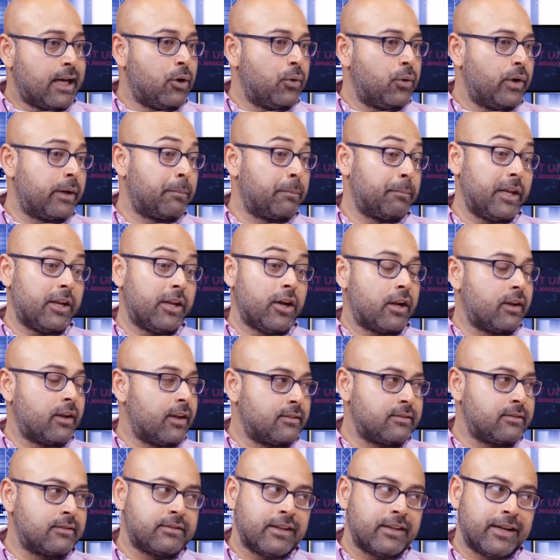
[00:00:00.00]
Now, it may not
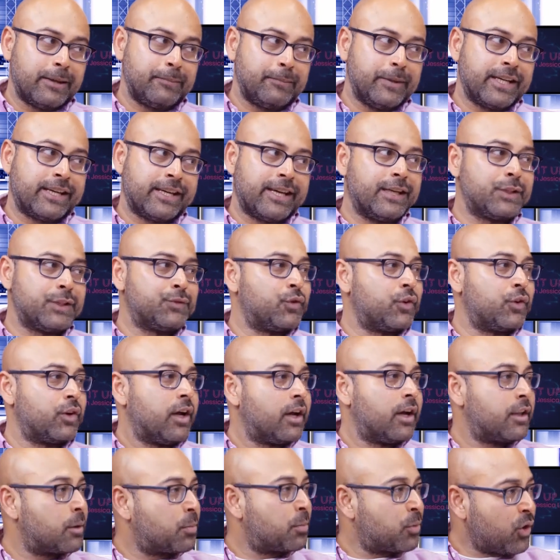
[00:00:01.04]
necessarily be the case for
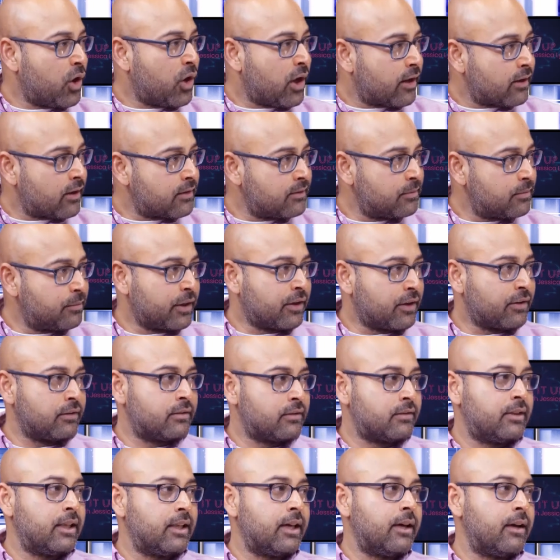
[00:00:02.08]
other products,
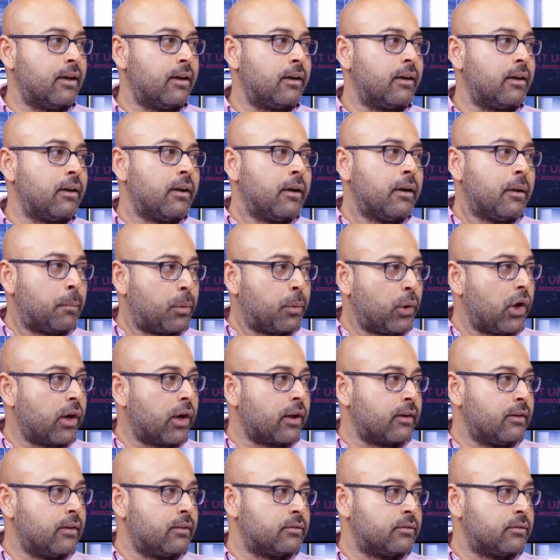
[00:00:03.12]
because their product